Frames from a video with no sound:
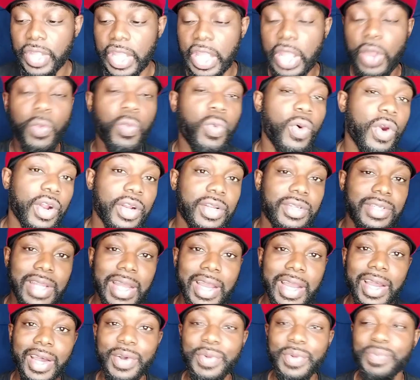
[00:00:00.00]
it worked
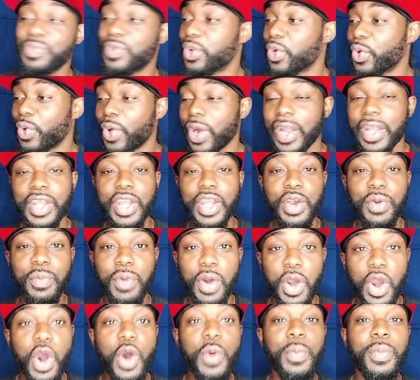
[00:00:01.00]
out. Here I am
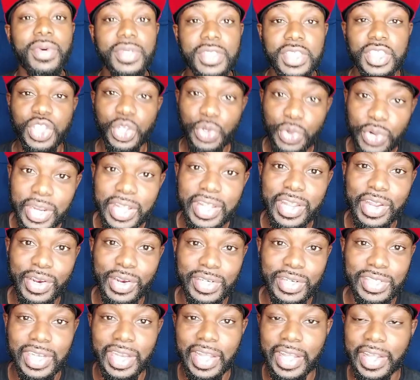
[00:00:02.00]
almost 3
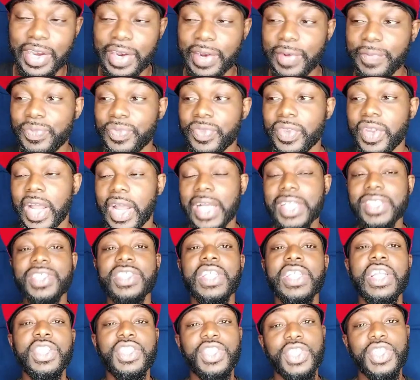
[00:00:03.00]
years later. I
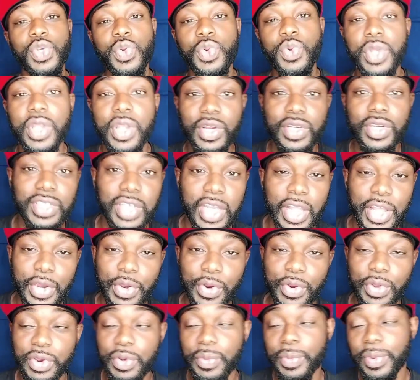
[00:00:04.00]
say 2 years
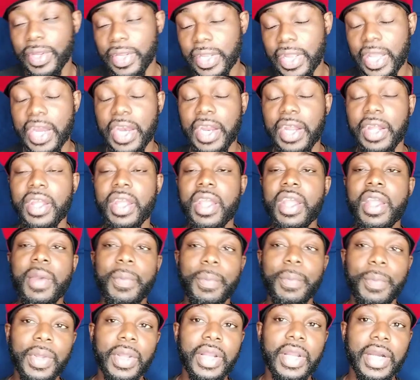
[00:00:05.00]
later on the beginning,
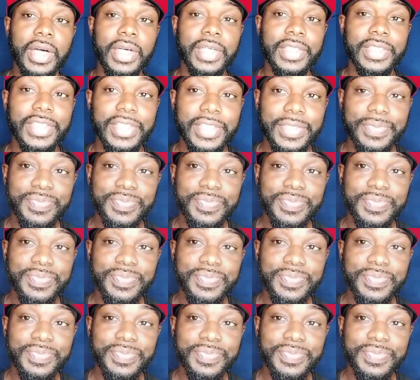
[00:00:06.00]
because